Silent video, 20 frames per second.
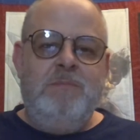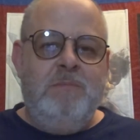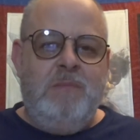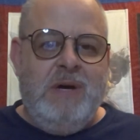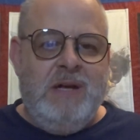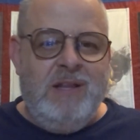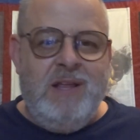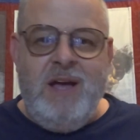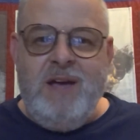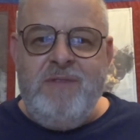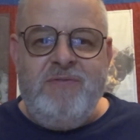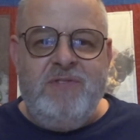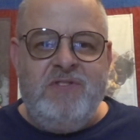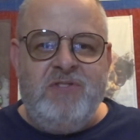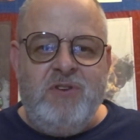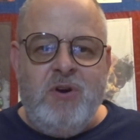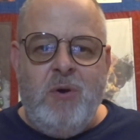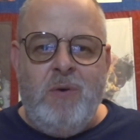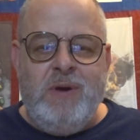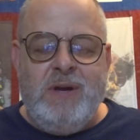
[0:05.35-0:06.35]
My life is
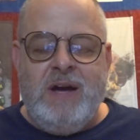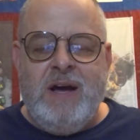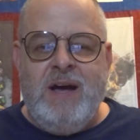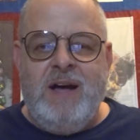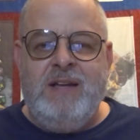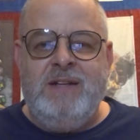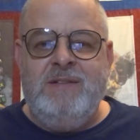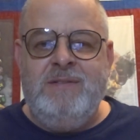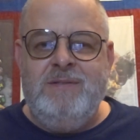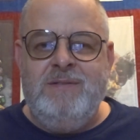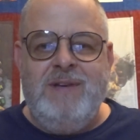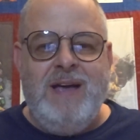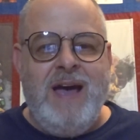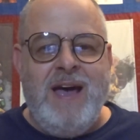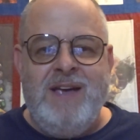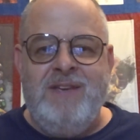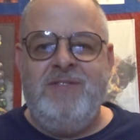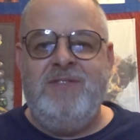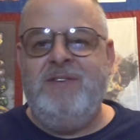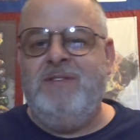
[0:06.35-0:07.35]
going on
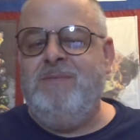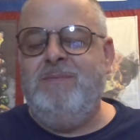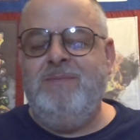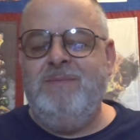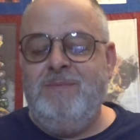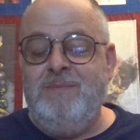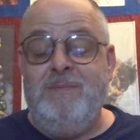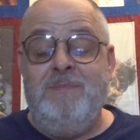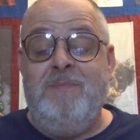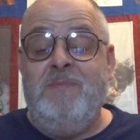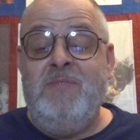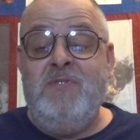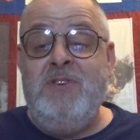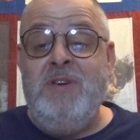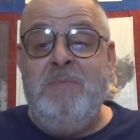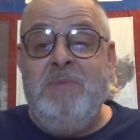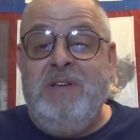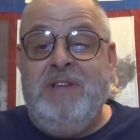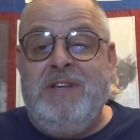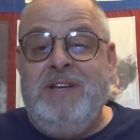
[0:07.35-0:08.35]
as it
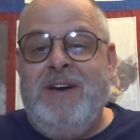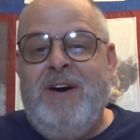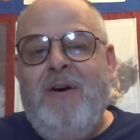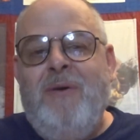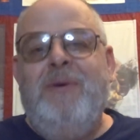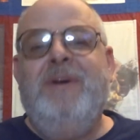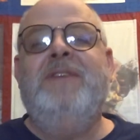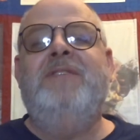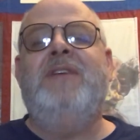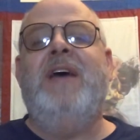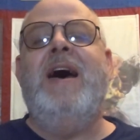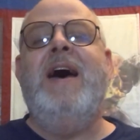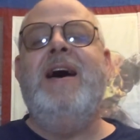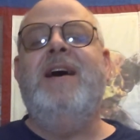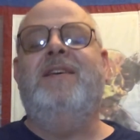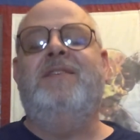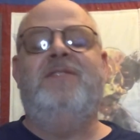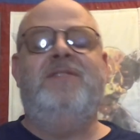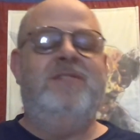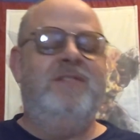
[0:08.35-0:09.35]
seemingly always
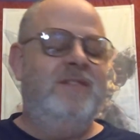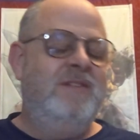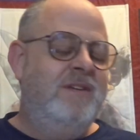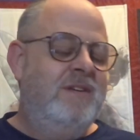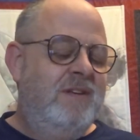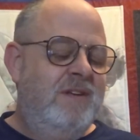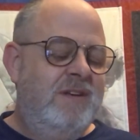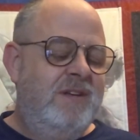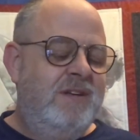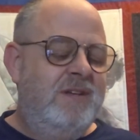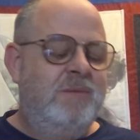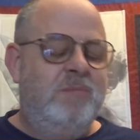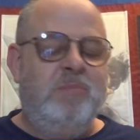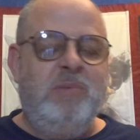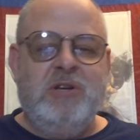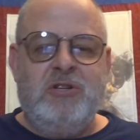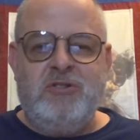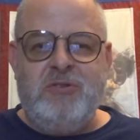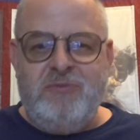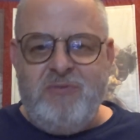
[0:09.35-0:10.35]
has.
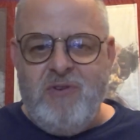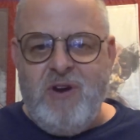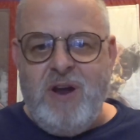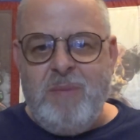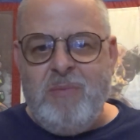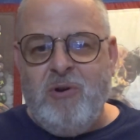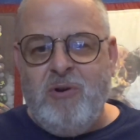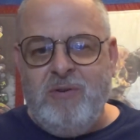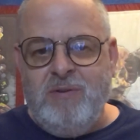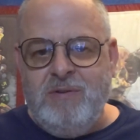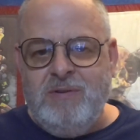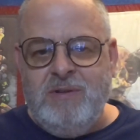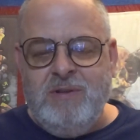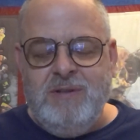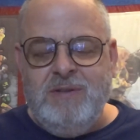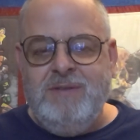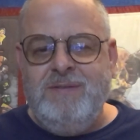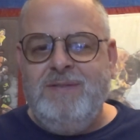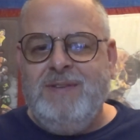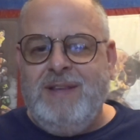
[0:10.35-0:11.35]
Picture framer,
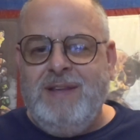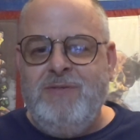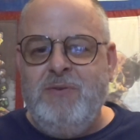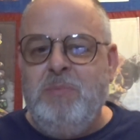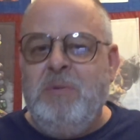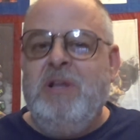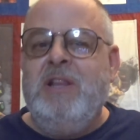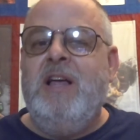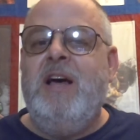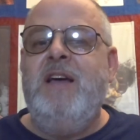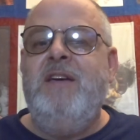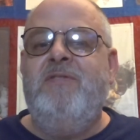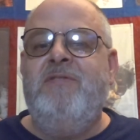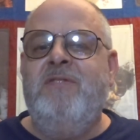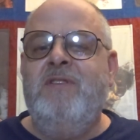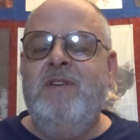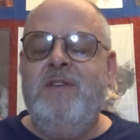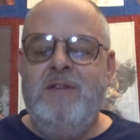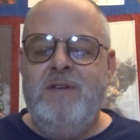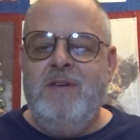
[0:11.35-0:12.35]
living my life,
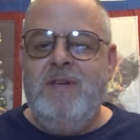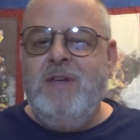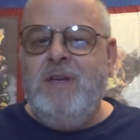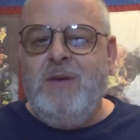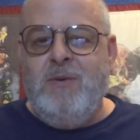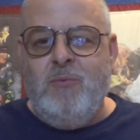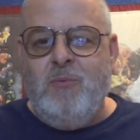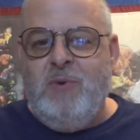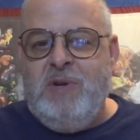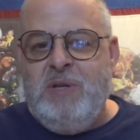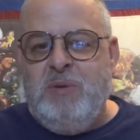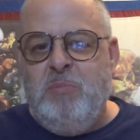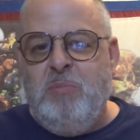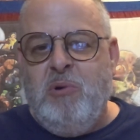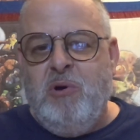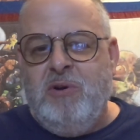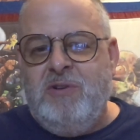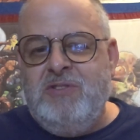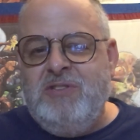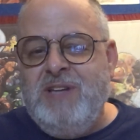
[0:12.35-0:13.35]
reading
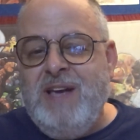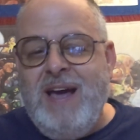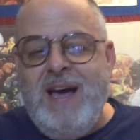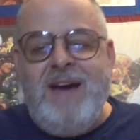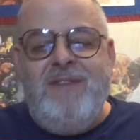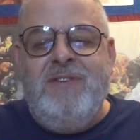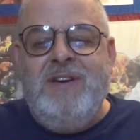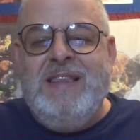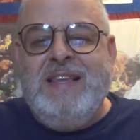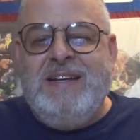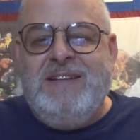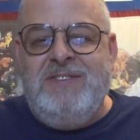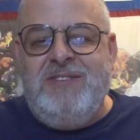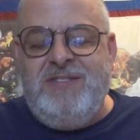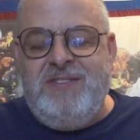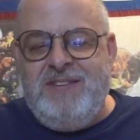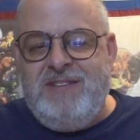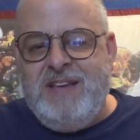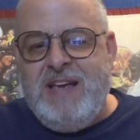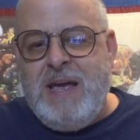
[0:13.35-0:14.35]
books. Everything is
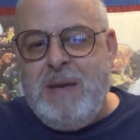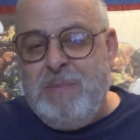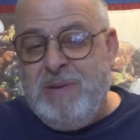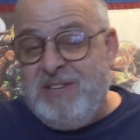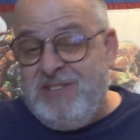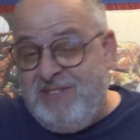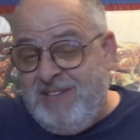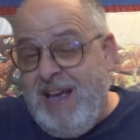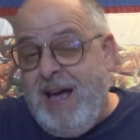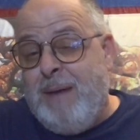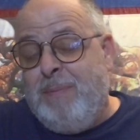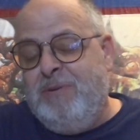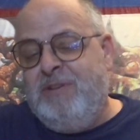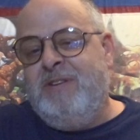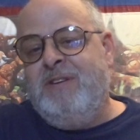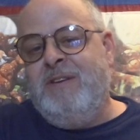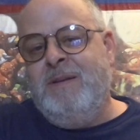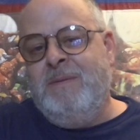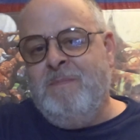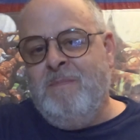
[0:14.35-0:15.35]
the same except
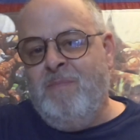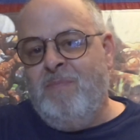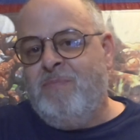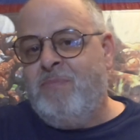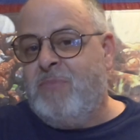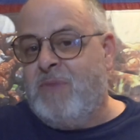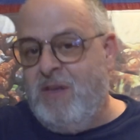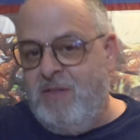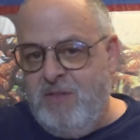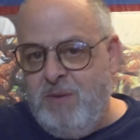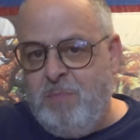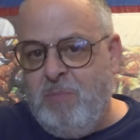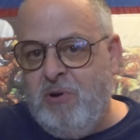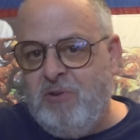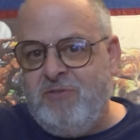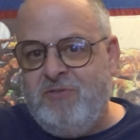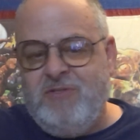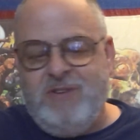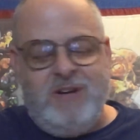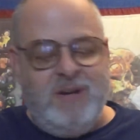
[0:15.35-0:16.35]
the
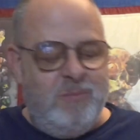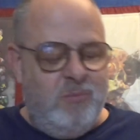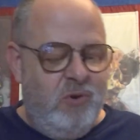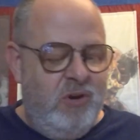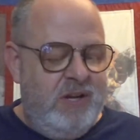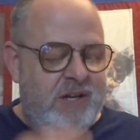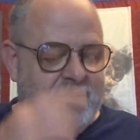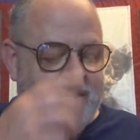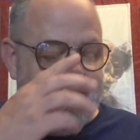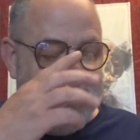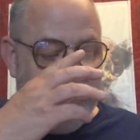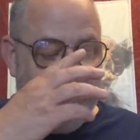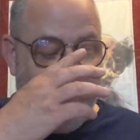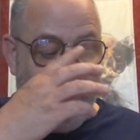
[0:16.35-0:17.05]
books that I'm reading.